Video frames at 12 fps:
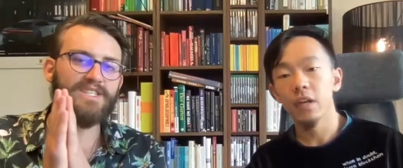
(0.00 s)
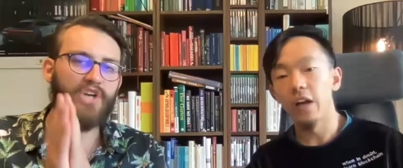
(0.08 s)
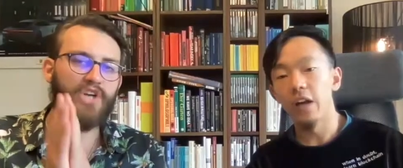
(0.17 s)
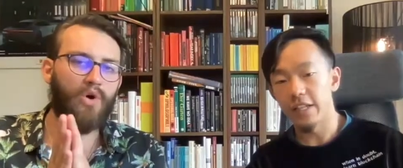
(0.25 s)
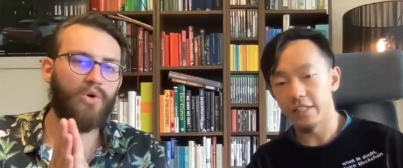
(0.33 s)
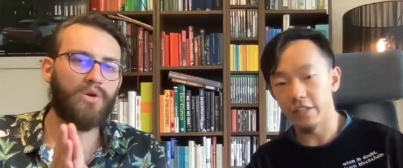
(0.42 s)

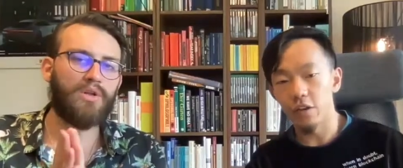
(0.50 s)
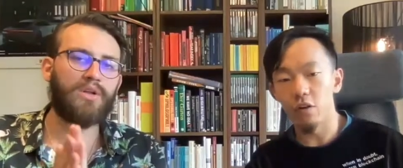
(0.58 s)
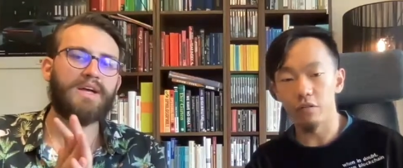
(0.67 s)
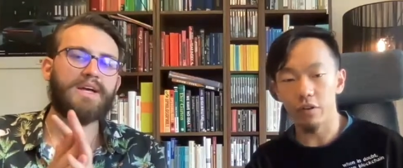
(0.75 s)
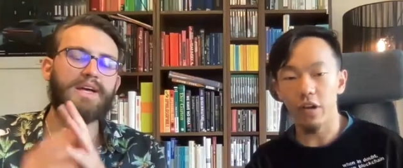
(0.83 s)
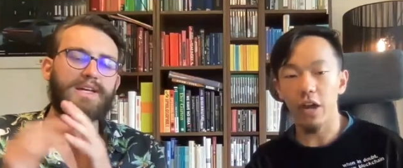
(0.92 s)
Speaker 1: goal.
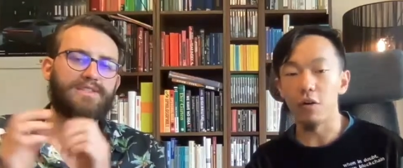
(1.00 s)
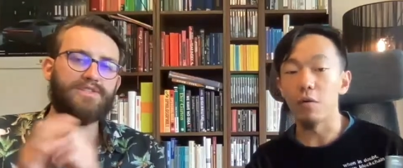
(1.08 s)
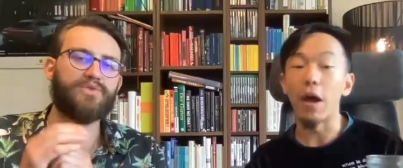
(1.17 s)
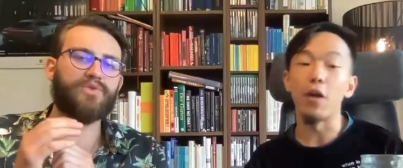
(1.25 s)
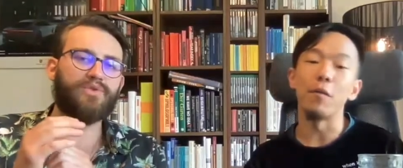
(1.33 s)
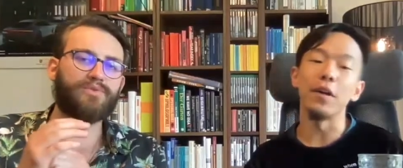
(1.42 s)
Ideal. Every, to,
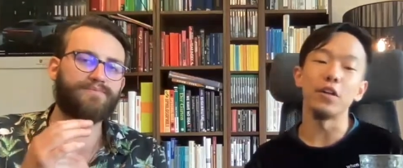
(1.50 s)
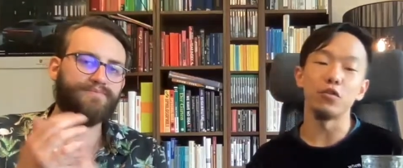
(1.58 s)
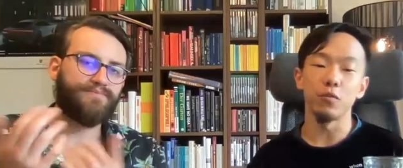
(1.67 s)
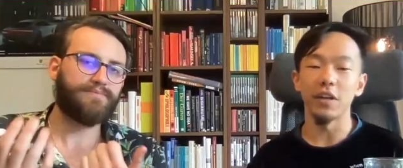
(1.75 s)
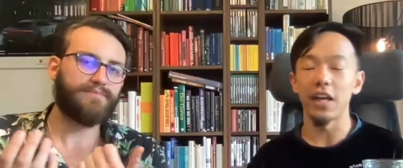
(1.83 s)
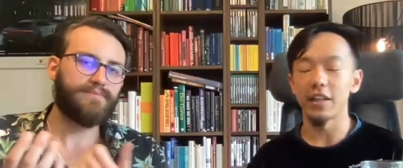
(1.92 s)
everybody should
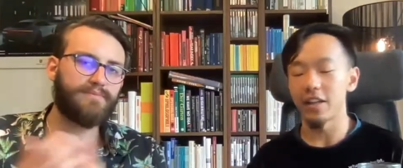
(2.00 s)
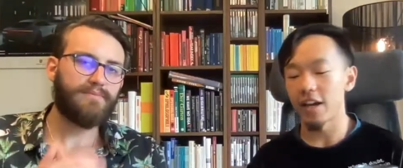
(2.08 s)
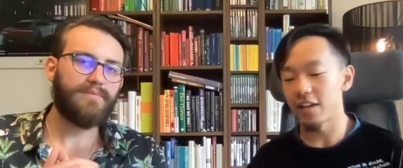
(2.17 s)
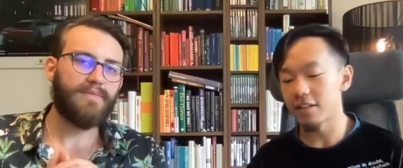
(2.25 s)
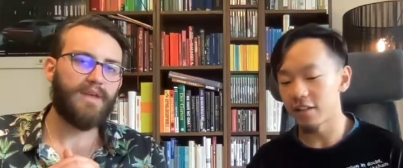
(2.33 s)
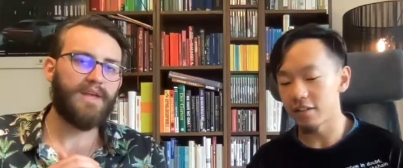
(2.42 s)
be like
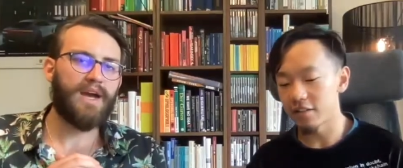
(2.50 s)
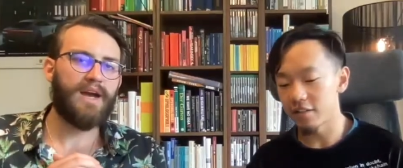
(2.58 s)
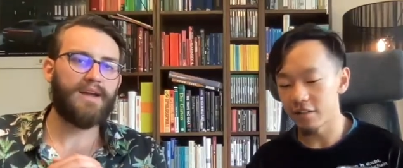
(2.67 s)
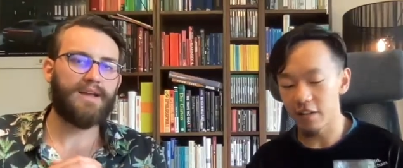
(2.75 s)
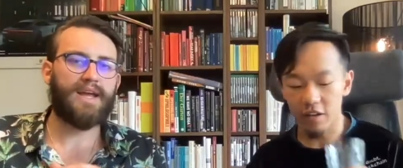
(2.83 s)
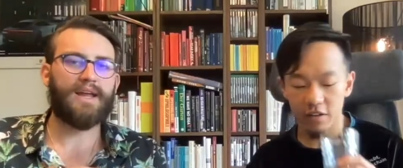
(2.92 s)
that.
Speaker 2: And, yeah,
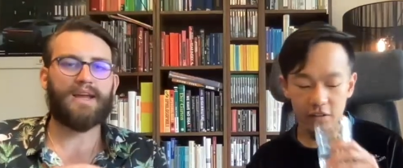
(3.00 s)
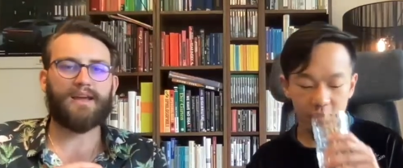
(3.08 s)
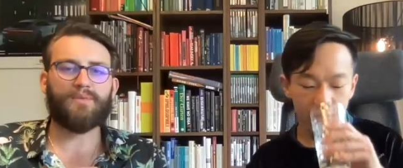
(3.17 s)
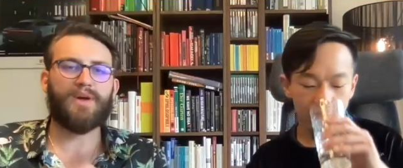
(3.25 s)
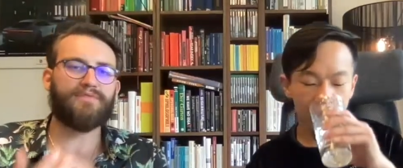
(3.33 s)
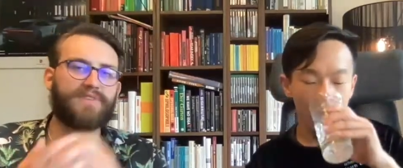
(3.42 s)
yeah, yeah, like
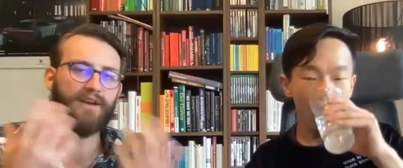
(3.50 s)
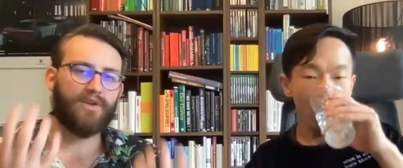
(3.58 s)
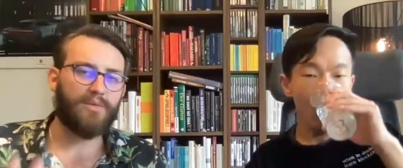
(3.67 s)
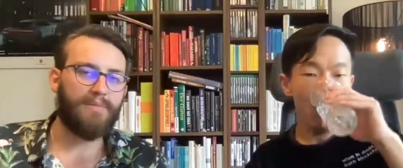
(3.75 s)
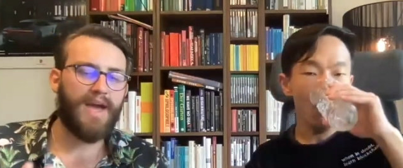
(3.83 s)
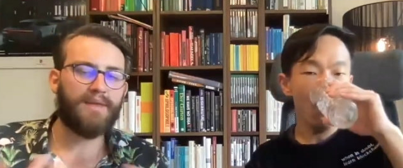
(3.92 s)
we have Ten
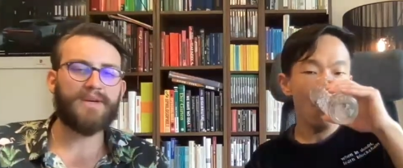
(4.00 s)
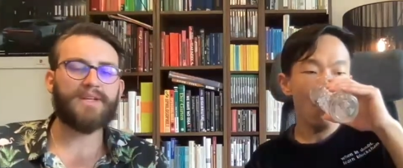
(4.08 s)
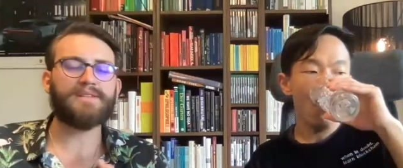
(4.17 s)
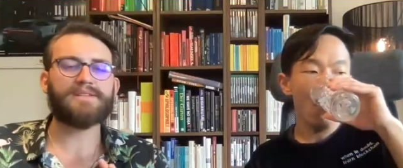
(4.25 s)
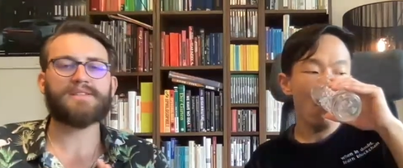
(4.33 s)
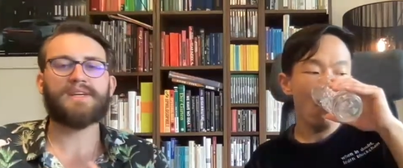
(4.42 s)

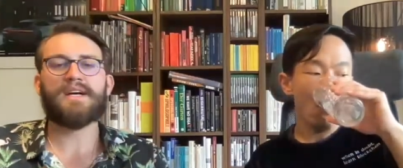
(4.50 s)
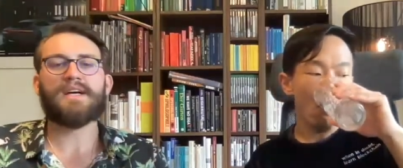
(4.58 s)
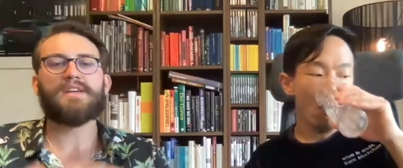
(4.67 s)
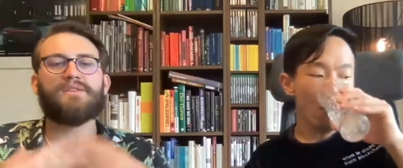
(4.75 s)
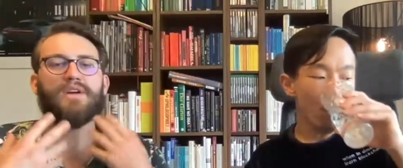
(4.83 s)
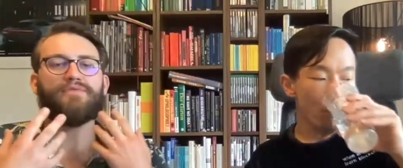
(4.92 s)
Commandments.
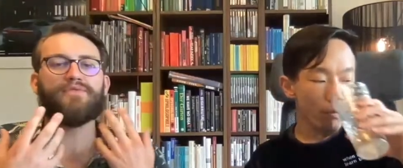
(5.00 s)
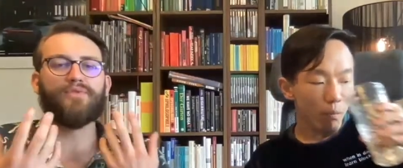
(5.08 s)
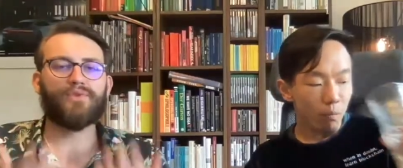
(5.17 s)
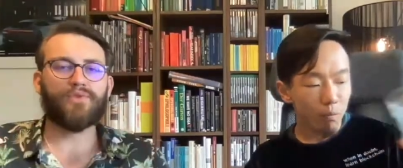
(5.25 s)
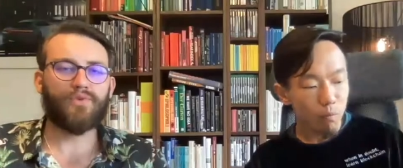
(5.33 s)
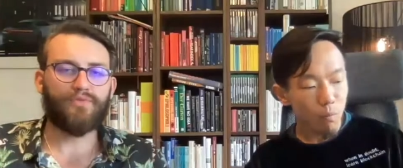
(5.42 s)
You have
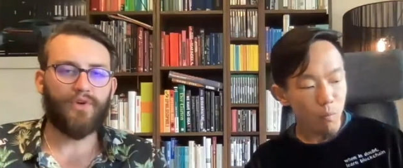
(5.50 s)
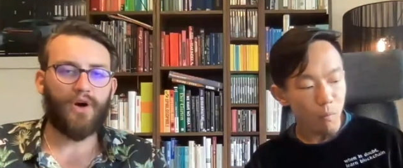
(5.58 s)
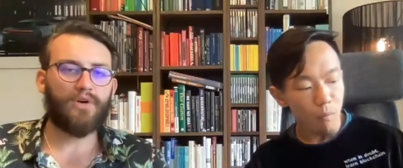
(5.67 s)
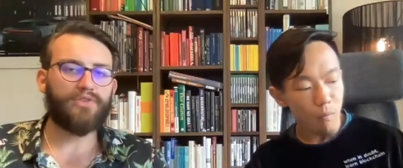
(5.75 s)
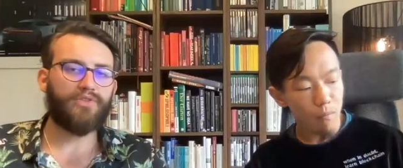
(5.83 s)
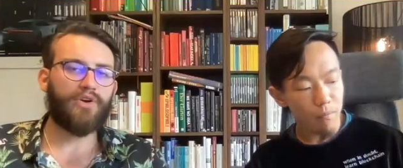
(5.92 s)
to
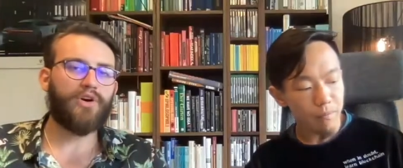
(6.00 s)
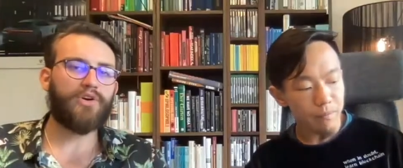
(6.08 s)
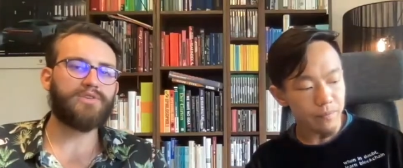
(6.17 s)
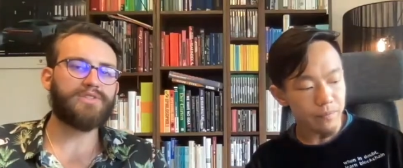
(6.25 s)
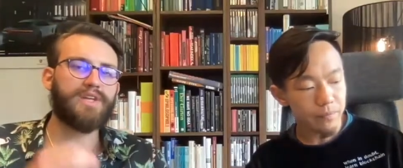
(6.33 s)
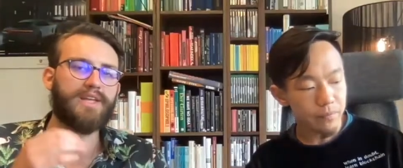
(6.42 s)
follow
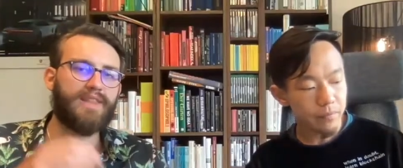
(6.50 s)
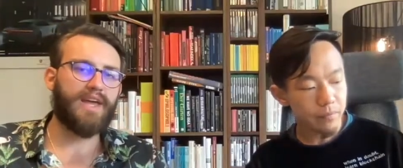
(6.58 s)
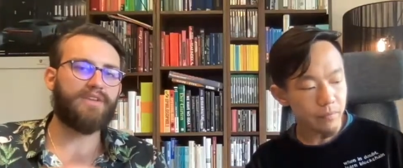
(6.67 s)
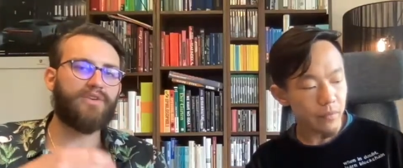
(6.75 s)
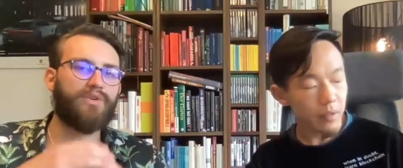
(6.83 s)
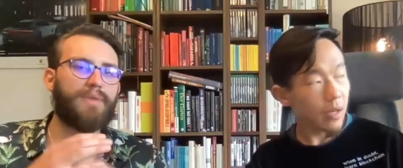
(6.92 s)
those, and then
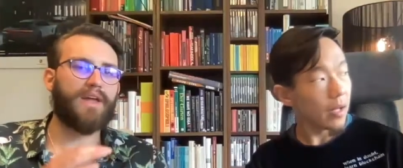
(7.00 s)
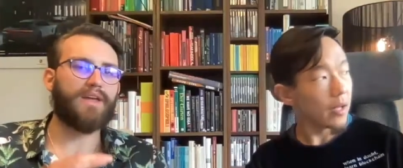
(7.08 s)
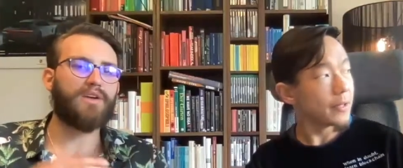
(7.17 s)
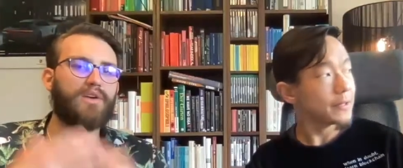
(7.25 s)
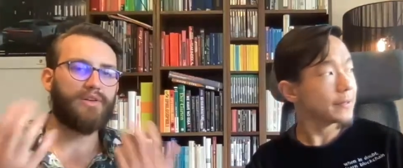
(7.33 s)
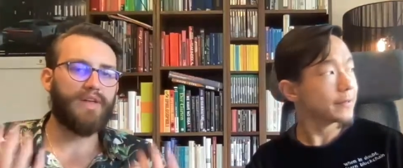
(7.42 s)
you're
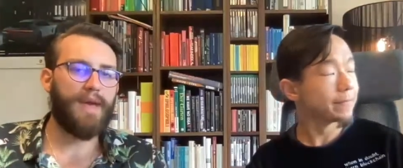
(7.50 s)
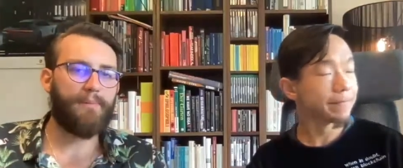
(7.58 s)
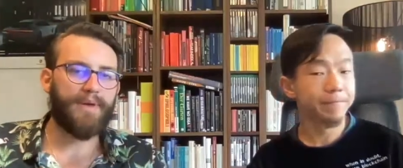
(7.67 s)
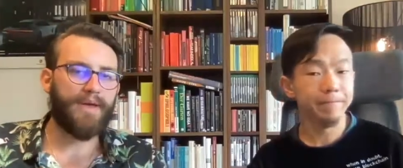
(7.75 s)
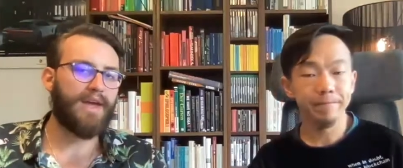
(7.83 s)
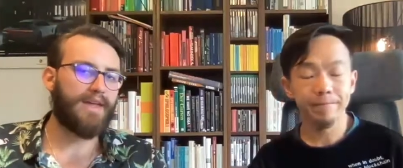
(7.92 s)
making God
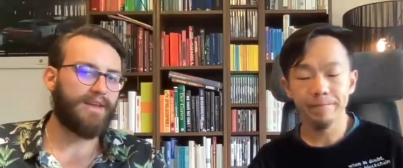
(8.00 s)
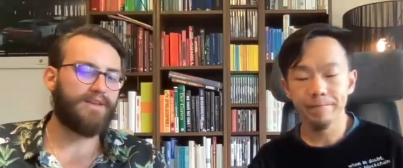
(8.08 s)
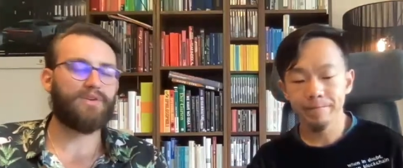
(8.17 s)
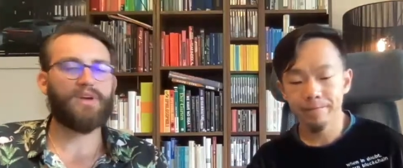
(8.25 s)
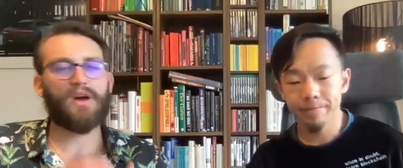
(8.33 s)
happy, and then you're